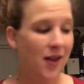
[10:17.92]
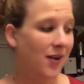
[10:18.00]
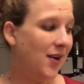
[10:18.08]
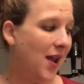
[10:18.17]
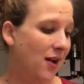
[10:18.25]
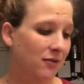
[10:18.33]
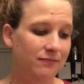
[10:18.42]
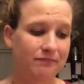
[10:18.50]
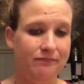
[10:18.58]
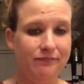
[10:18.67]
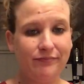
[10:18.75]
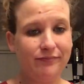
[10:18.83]
Now,
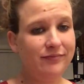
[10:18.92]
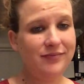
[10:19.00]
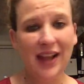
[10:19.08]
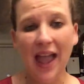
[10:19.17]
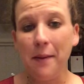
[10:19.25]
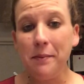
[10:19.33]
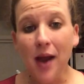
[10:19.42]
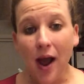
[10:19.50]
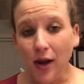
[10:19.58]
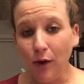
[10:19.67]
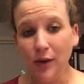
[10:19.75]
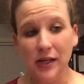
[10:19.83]
I'm
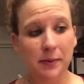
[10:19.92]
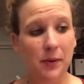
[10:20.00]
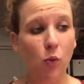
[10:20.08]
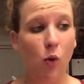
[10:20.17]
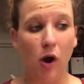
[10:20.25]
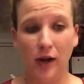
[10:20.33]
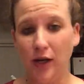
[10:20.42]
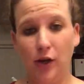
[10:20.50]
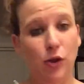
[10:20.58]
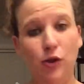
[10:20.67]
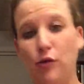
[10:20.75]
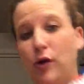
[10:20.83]
not going to be walking you
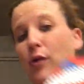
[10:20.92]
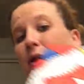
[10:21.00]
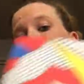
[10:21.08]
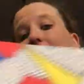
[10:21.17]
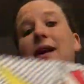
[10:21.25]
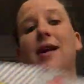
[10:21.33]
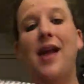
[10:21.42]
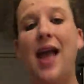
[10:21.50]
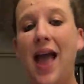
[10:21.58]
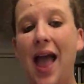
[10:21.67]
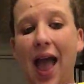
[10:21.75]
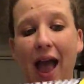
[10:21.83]
through
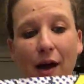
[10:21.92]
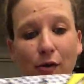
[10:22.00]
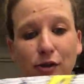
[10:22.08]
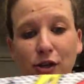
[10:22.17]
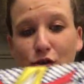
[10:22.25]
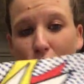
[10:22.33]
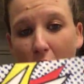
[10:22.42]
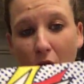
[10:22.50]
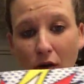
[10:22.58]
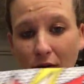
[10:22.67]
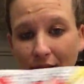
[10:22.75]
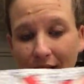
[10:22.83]
how to draw
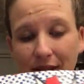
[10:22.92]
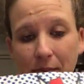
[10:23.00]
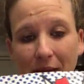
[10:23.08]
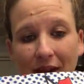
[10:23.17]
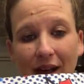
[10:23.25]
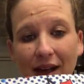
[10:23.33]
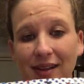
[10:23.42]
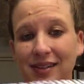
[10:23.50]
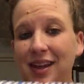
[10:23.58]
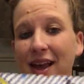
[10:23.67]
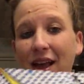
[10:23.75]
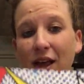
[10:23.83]
this because
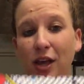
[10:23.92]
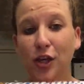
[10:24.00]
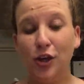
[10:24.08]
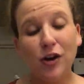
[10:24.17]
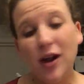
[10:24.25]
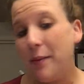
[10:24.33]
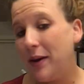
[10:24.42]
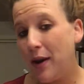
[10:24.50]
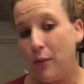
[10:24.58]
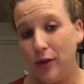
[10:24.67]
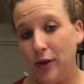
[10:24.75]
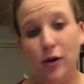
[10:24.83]
you're coming
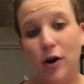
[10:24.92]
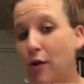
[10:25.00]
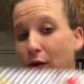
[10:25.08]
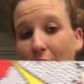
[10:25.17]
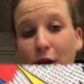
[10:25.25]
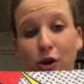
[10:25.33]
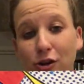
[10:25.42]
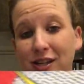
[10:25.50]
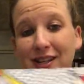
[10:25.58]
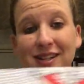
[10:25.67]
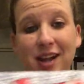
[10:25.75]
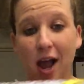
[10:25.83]
up with your own, and yours
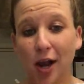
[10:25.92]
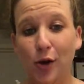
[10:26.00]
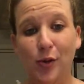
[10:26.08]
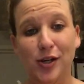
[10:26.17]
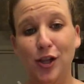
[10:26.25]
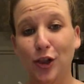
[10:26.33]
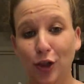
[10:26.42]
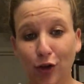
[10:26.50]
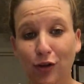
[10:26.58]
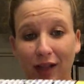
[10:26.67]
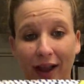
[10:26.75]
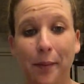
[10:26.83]
is not going to
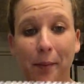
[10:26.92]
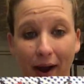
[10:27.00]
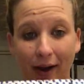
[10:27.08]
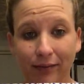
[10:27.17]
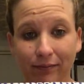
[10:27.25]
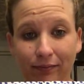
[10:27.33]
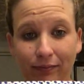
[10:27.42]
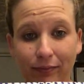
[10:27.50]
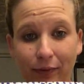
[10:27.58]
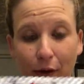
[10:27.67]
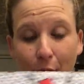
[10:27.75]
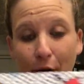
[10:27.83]
look like mine.
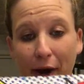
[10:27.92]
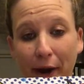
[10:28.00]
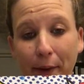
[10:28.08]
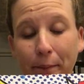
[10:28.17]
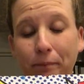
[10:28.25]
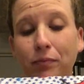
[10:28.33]
All right?